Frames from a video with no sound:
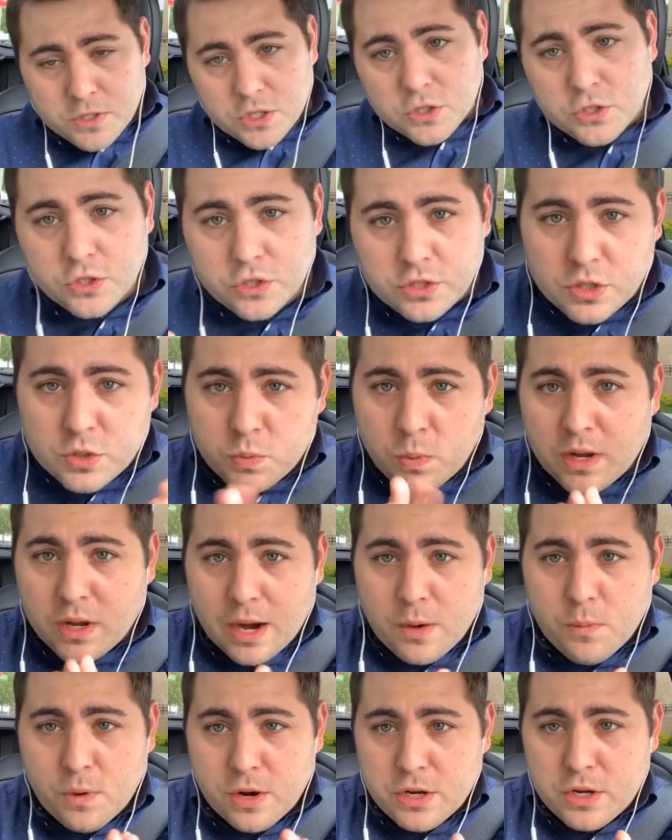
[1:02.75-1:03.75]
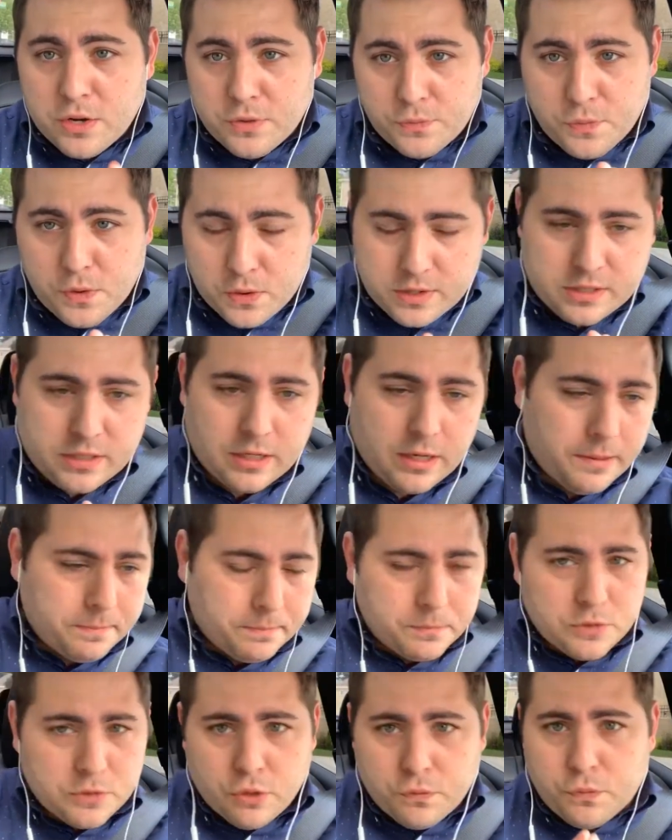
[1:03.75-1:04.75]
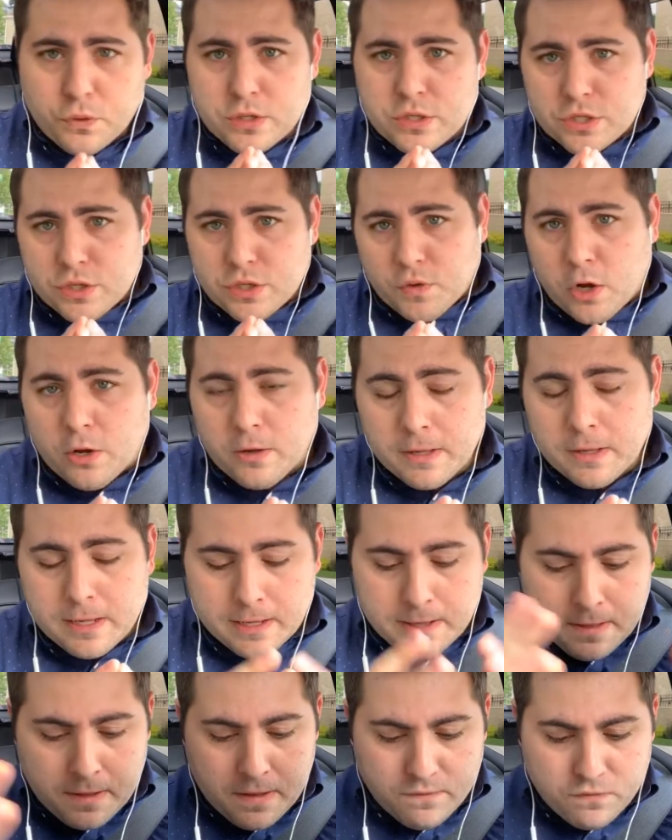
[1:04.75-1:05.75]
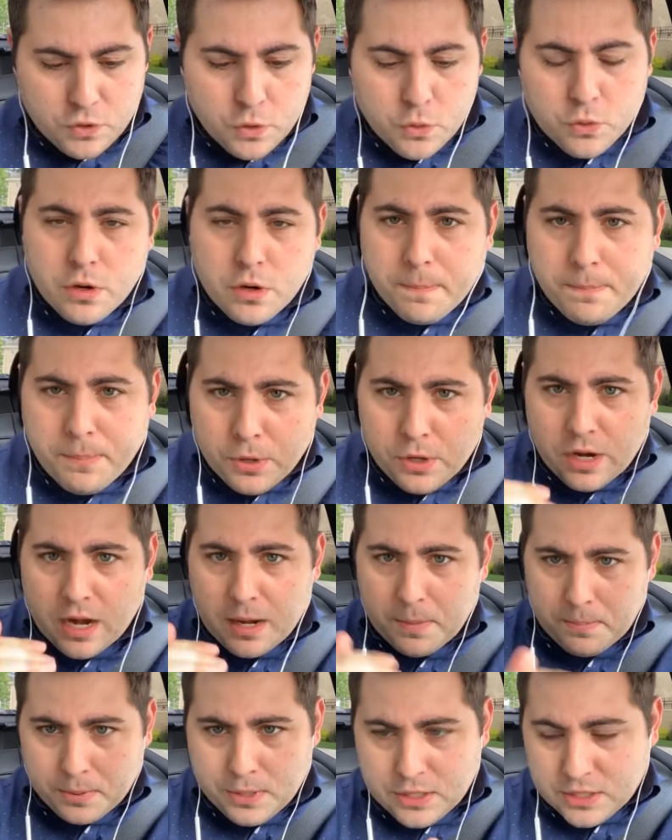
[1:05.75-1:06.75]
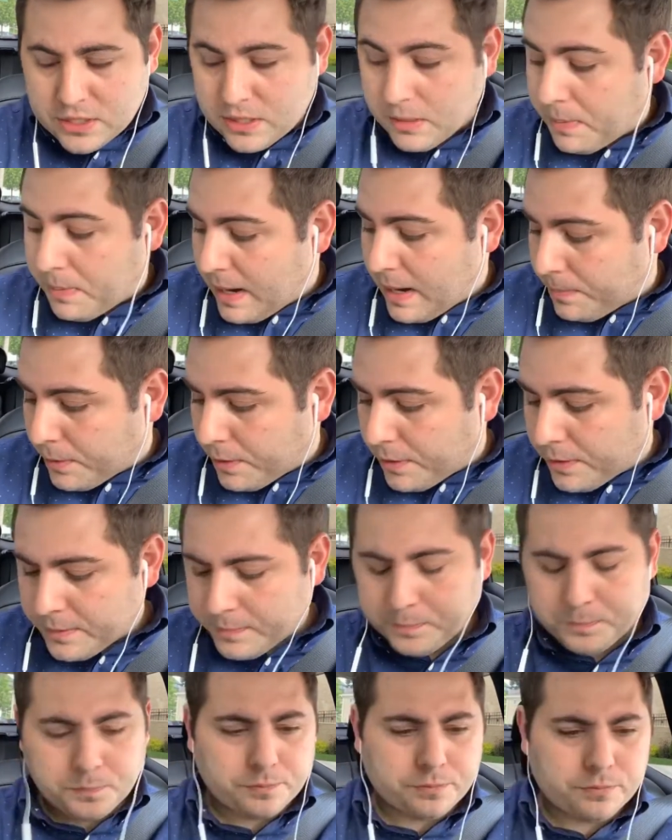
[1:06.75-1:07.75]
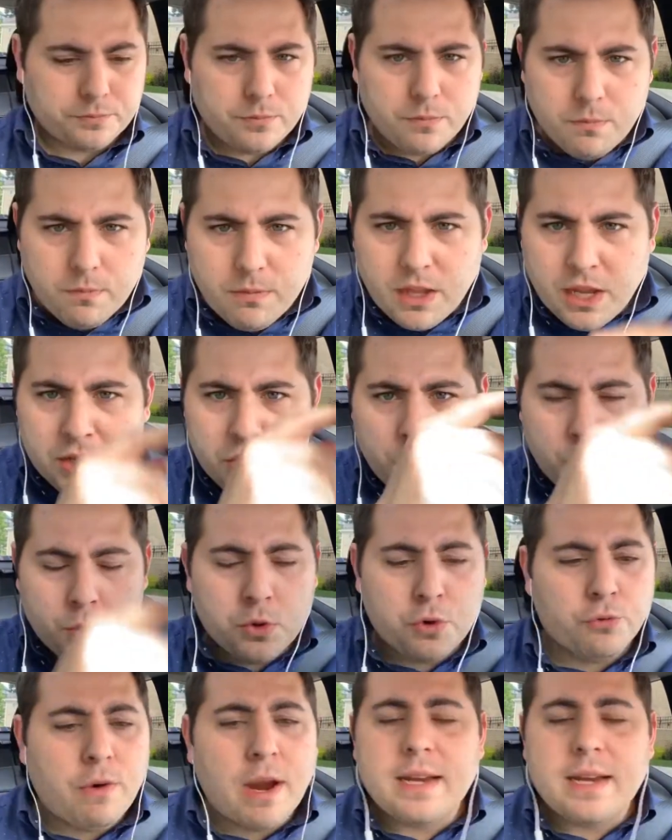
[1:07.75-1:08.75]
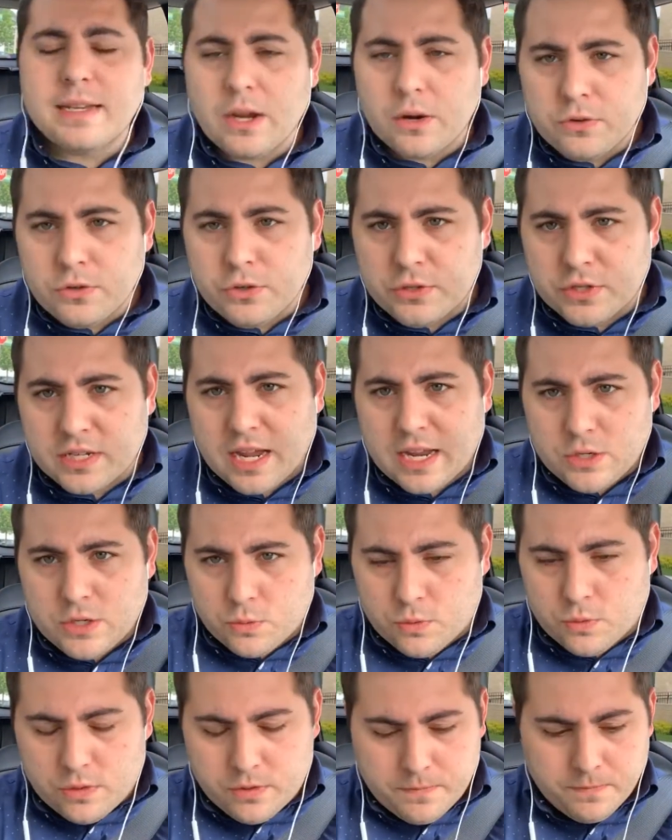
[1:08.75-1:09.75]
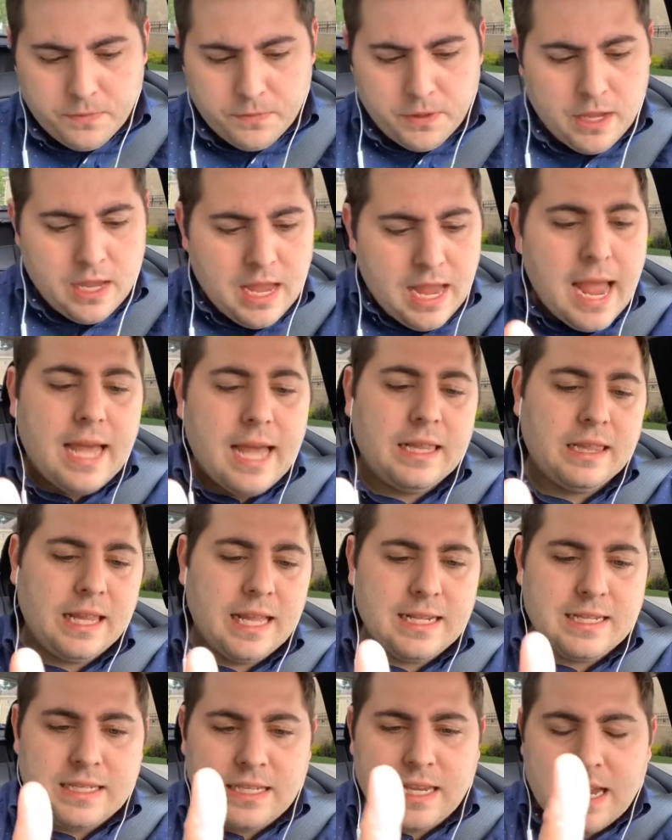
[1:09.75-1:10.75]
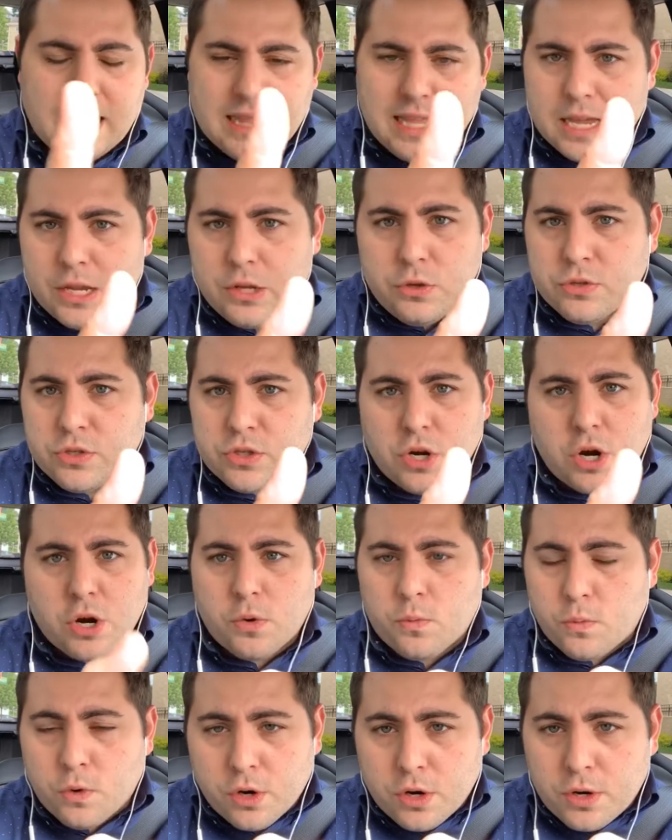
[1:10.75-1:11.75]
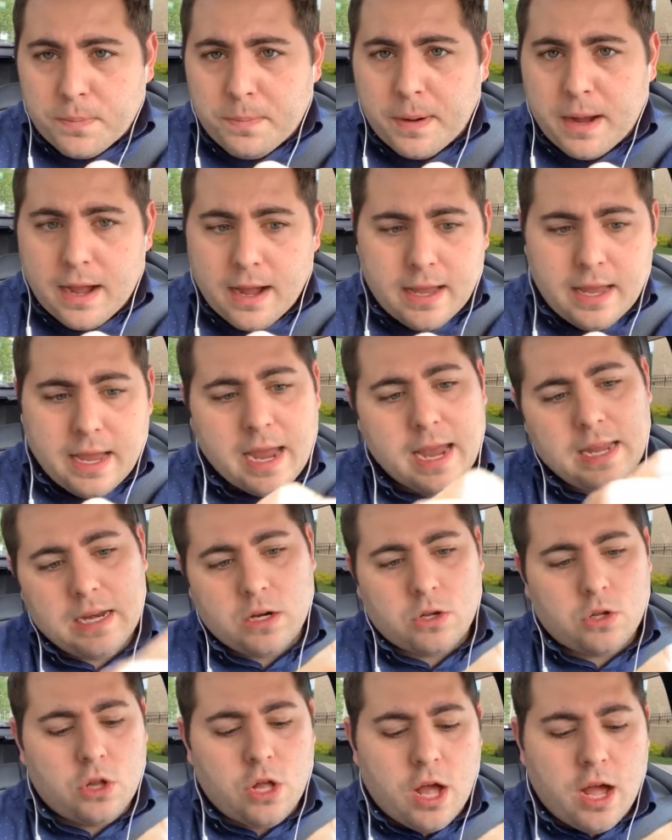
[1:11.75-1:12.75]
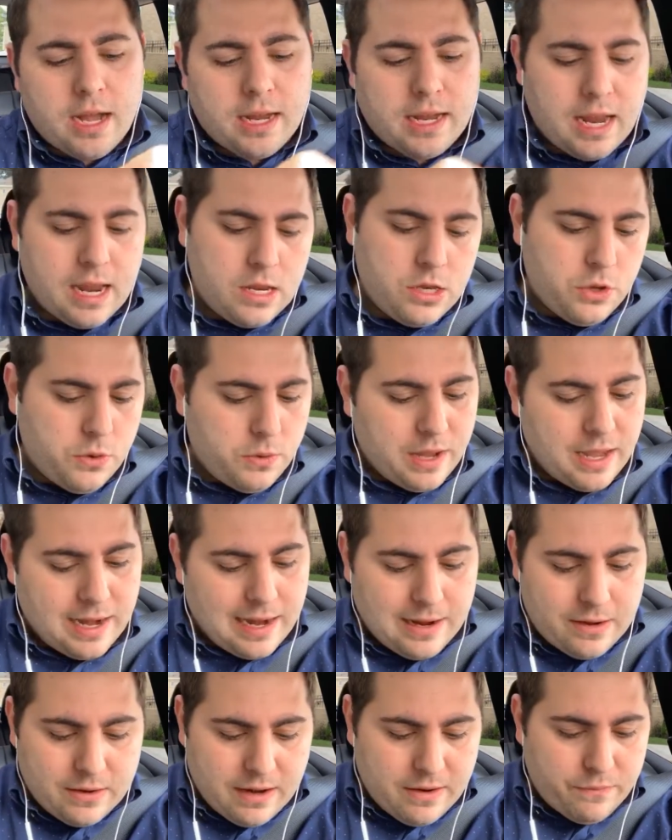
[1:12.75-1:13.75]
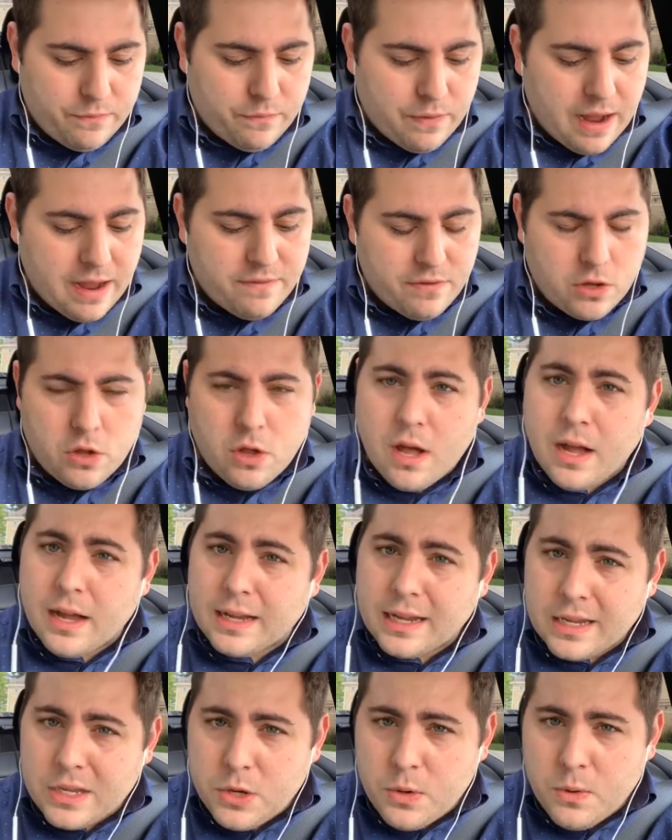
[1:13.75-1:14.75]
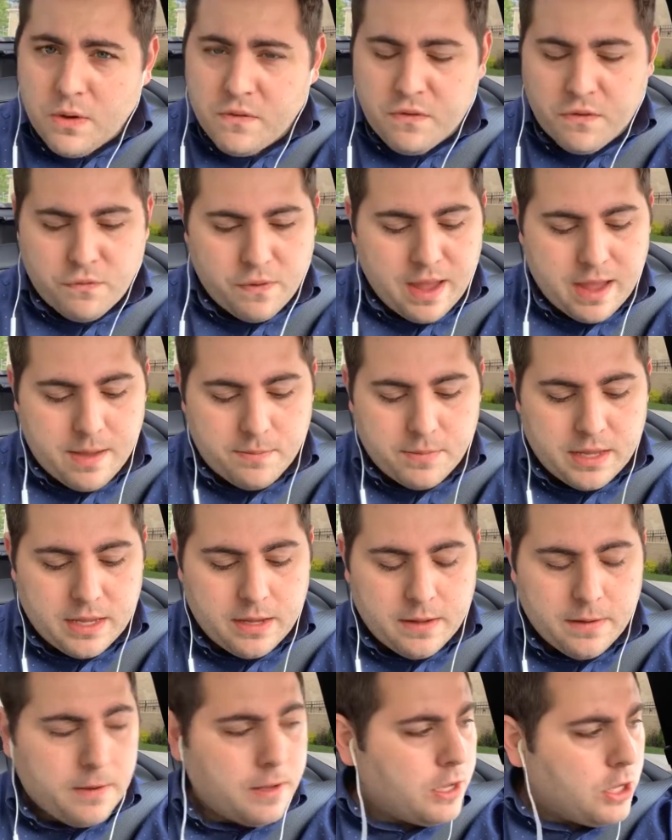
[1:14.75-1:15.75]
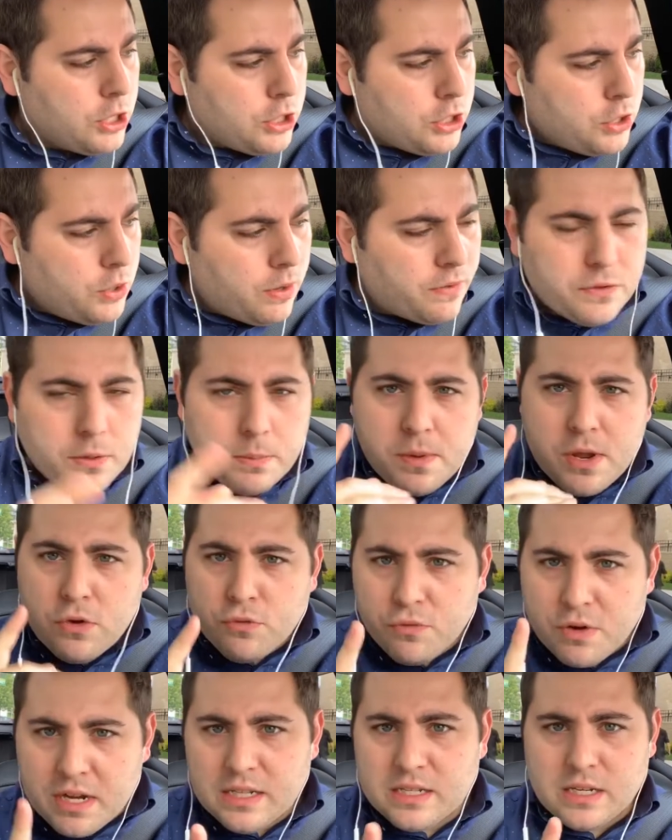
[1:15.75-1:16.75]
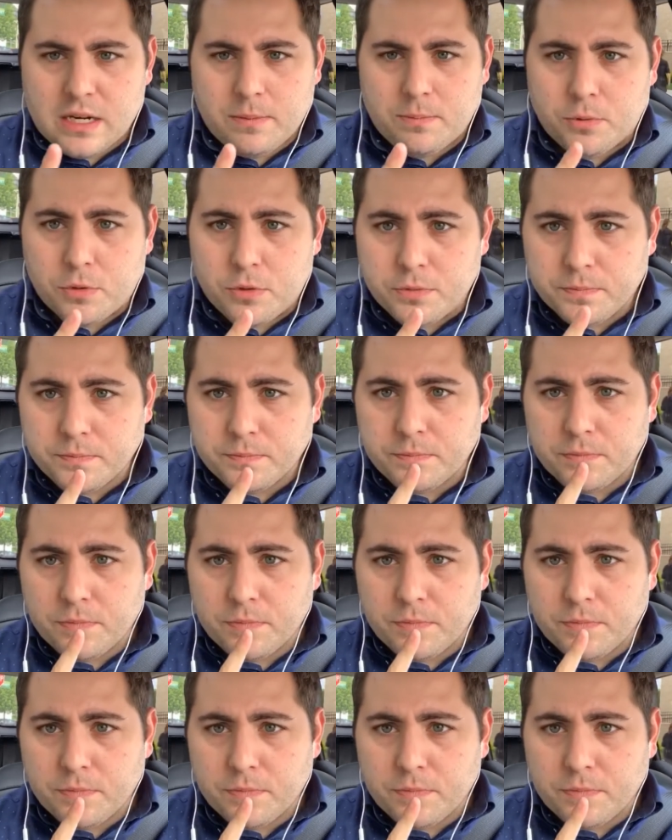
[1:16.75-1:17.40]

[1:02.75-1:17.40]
So this is what I want you to focus on. So first of all, if you were to put on a piece of paper and you were to write down your schedule, and let's say that you start work by 8 o'clock and you get out at 5 o'clock and you have a family, you have to be reasonable.